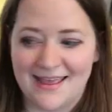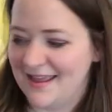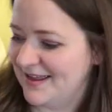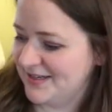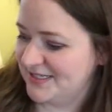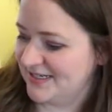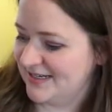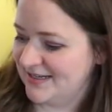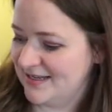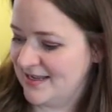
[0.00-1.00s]
And
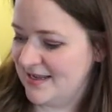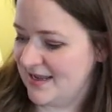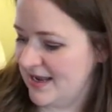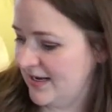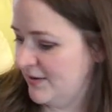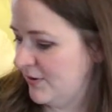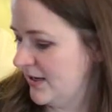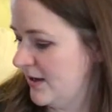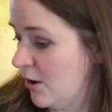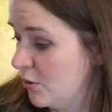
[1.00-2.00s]

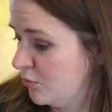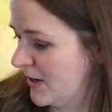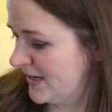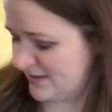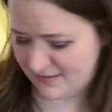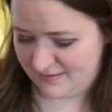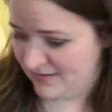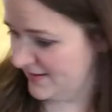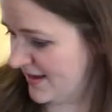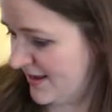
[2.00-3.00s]
anyway, oh wait,
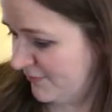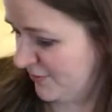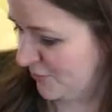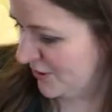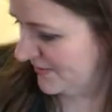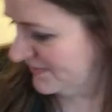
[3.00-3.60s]
I have one more.